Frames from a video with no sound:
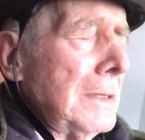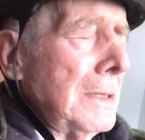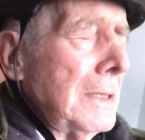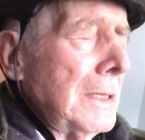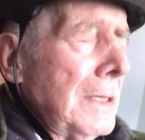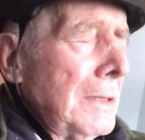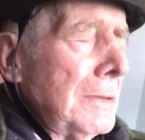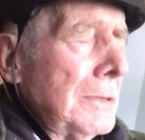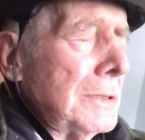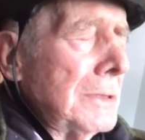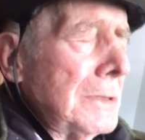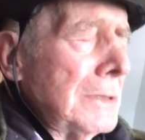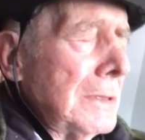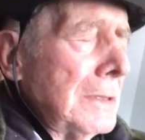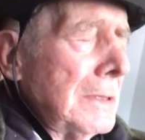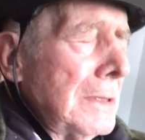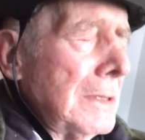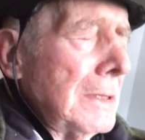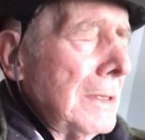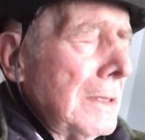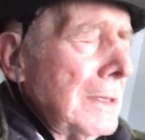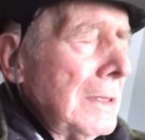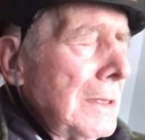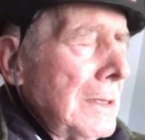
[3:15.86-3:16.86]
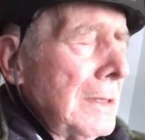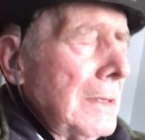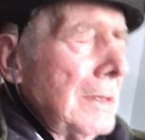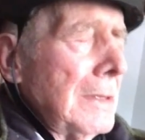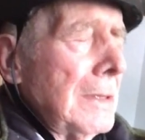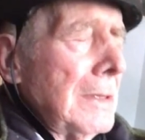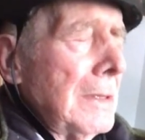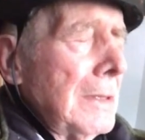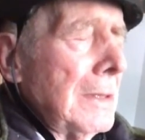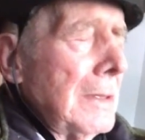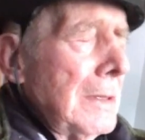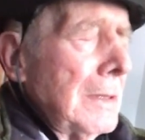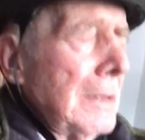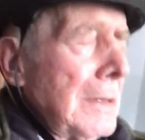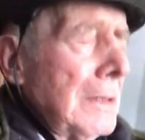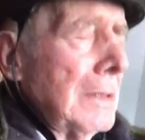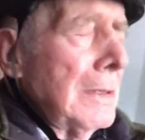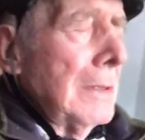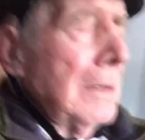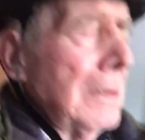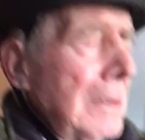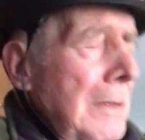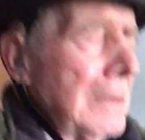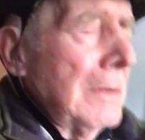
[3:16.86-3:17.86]
How many days could you?
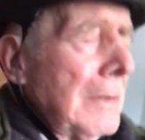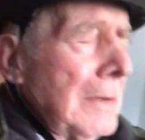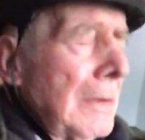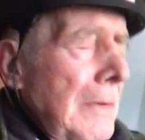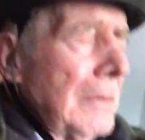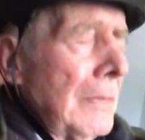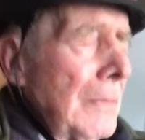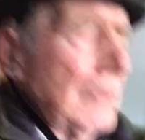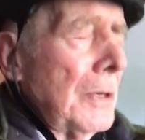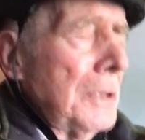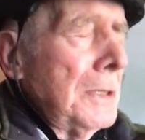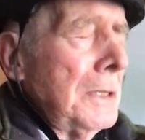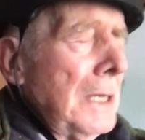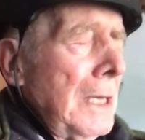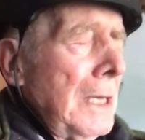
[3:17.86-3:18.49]
What was